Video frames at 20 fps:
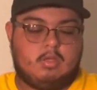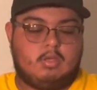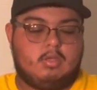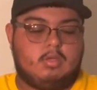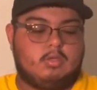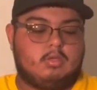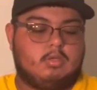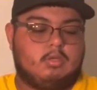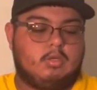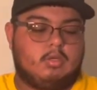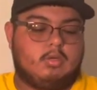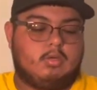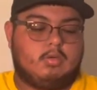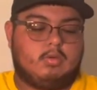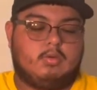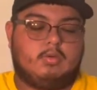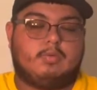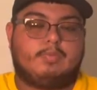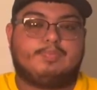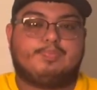
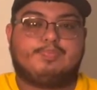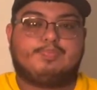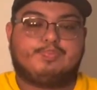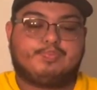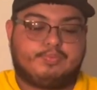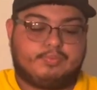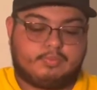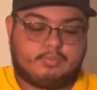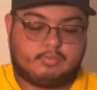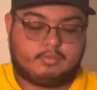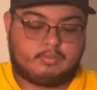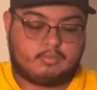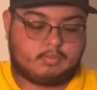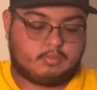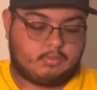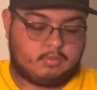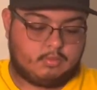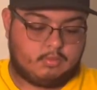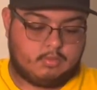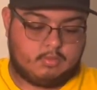So
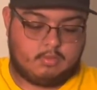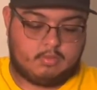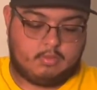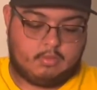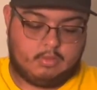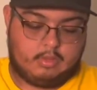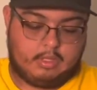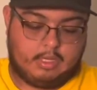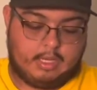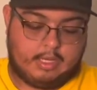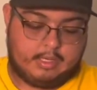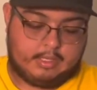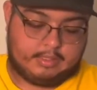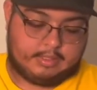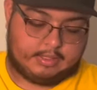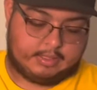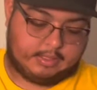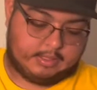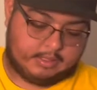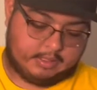yeah,
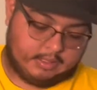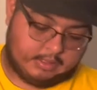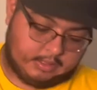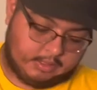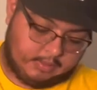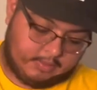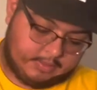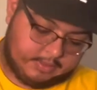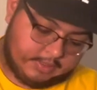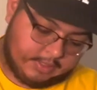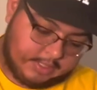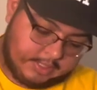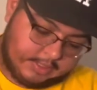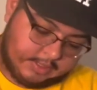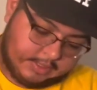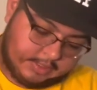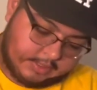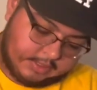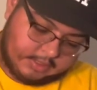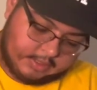it's always
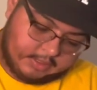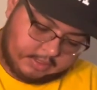nice